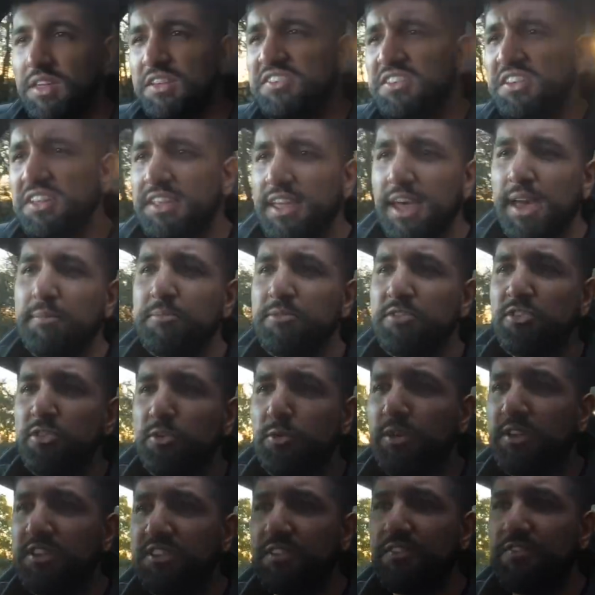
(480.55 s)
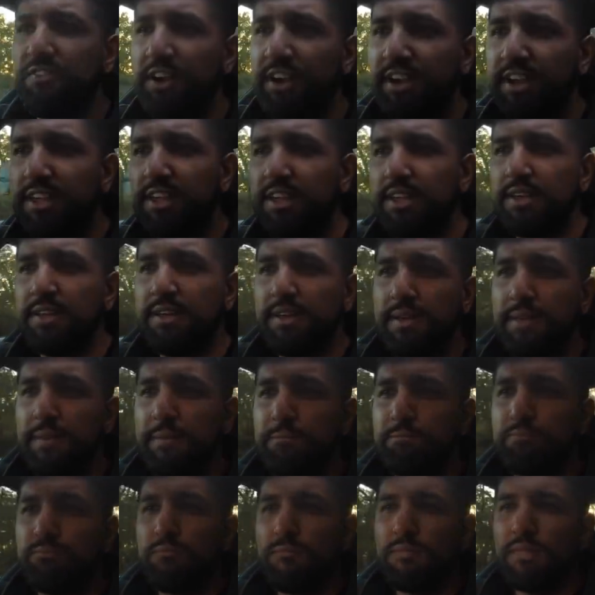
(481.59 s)
See, the M2 is a very
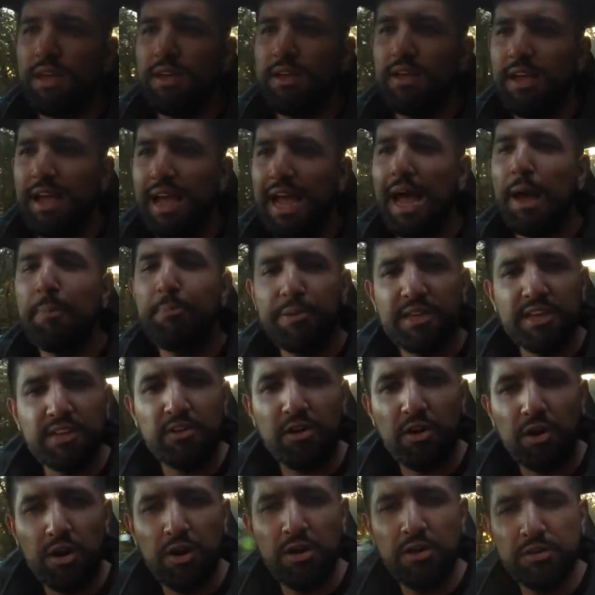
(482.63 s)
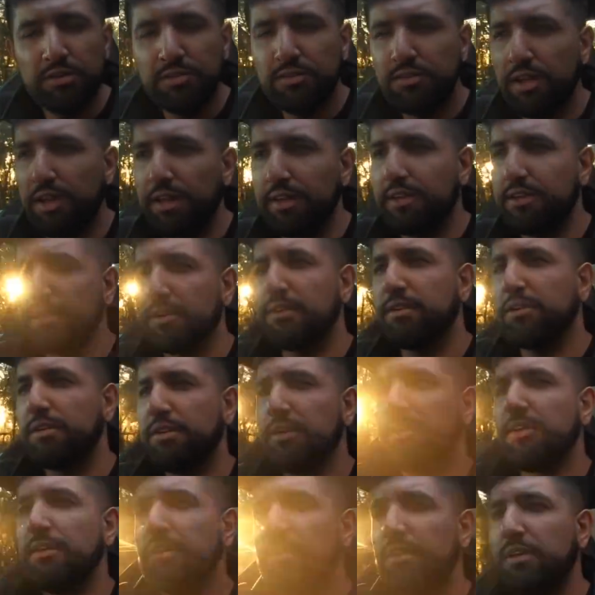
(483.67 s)
happy car. Like,
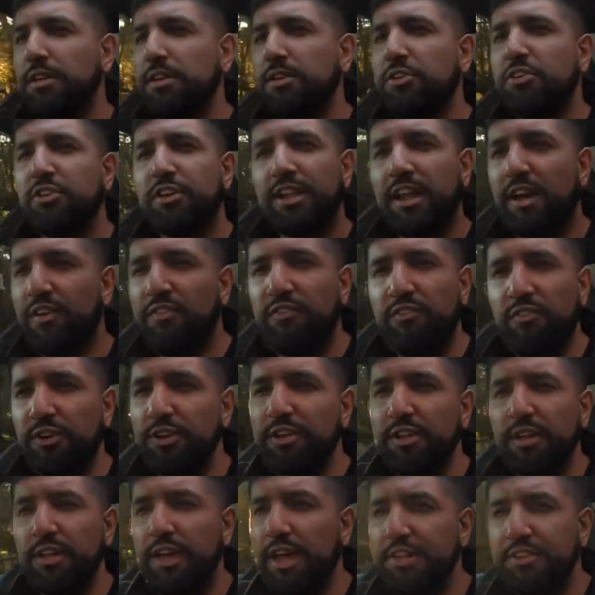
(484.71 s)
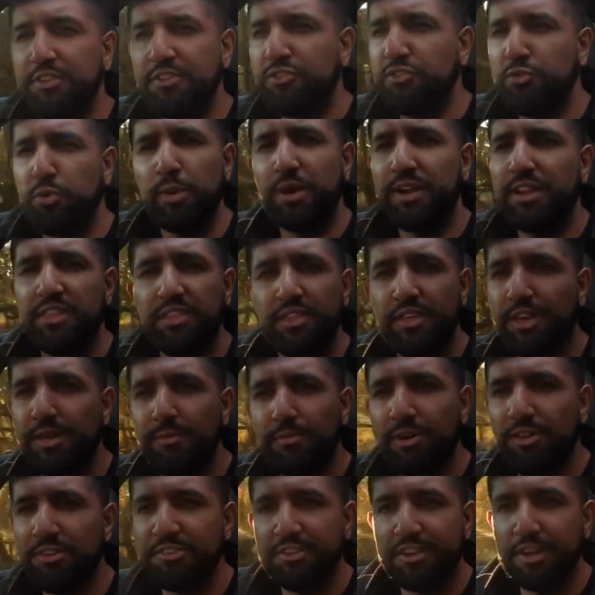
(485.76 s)
you can have fun at like 20-30
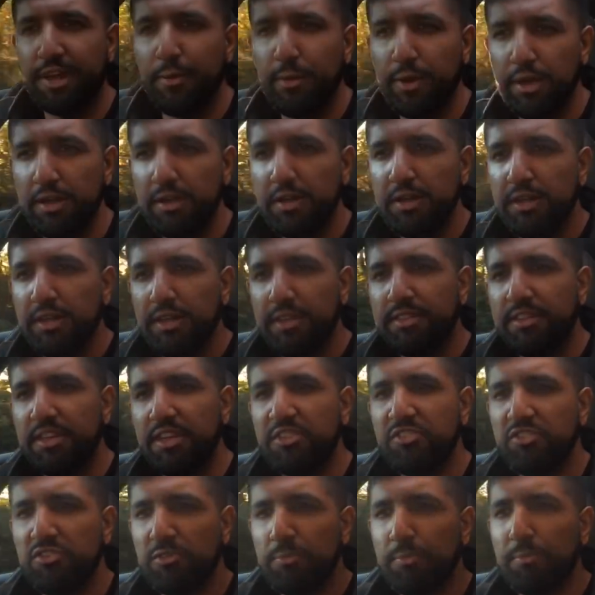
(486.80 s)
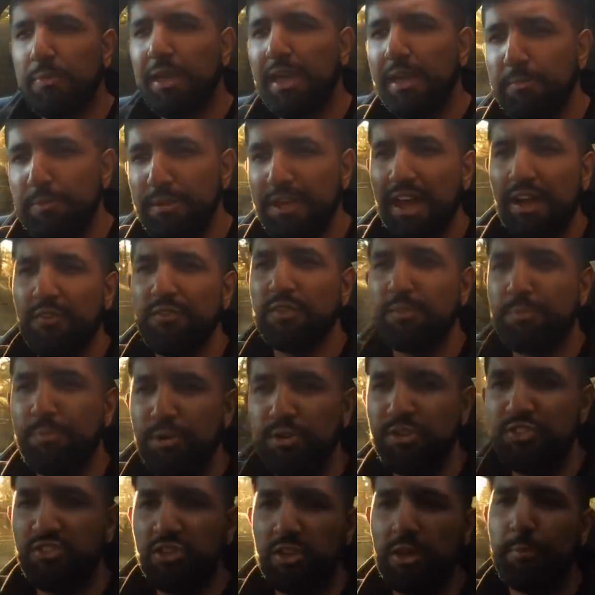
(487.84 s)
miles an hour. This, you maybe have to
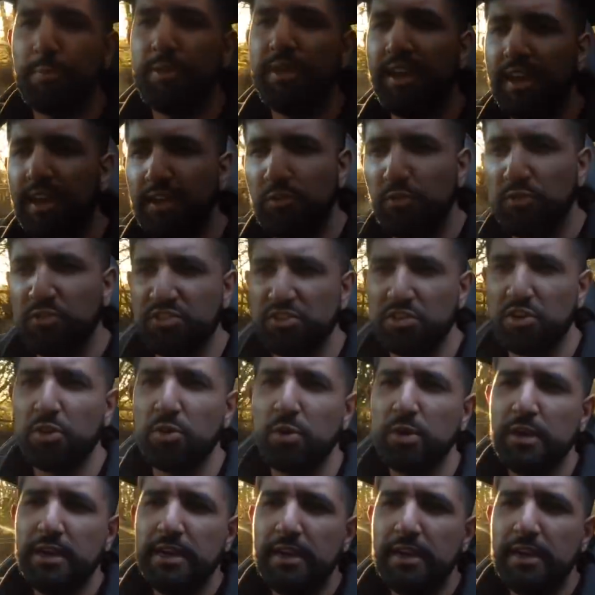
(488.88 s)
push it a bit, and also